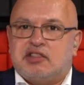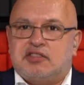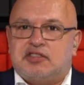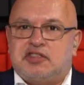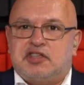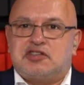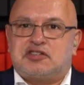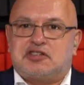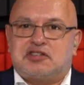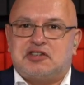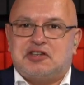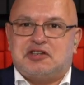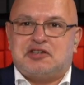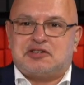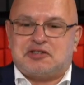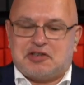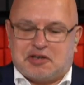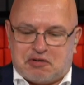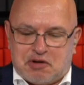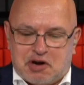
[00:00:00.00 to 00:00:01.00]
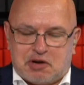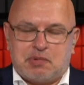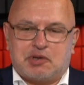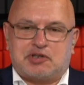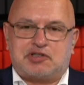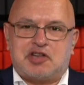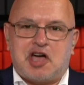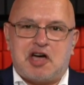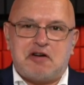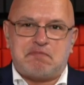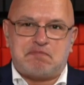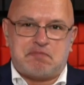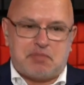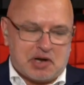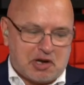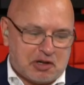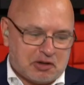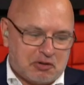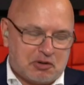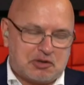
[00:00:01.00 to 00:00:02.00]
this is incredible stuff,
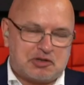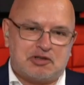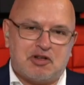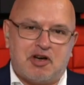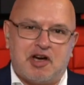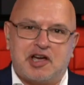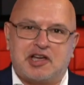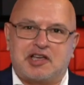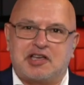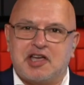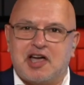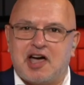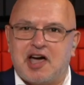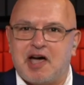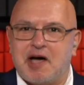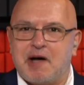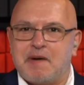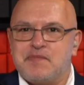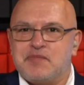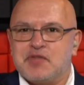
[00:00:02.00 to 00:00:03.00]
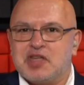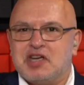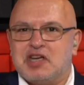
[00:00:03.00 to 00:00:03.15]
but it looks like uh,